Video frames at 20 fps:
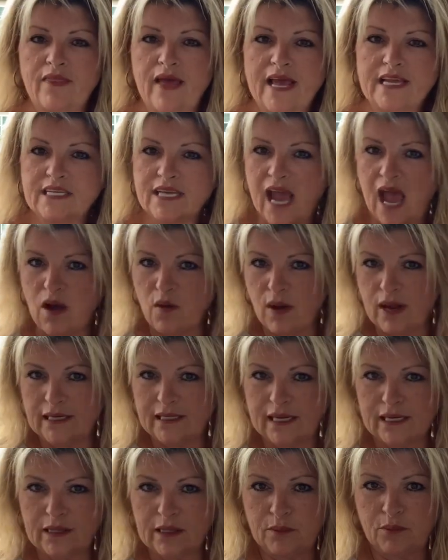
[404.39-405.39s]
That's how I
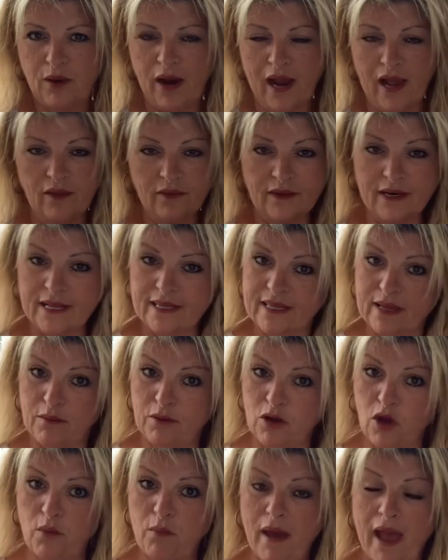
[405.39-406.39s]
did the brown, and then I'm
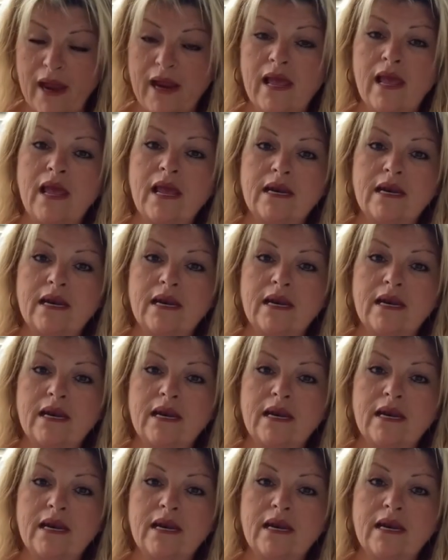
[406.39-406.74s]
gonna go back.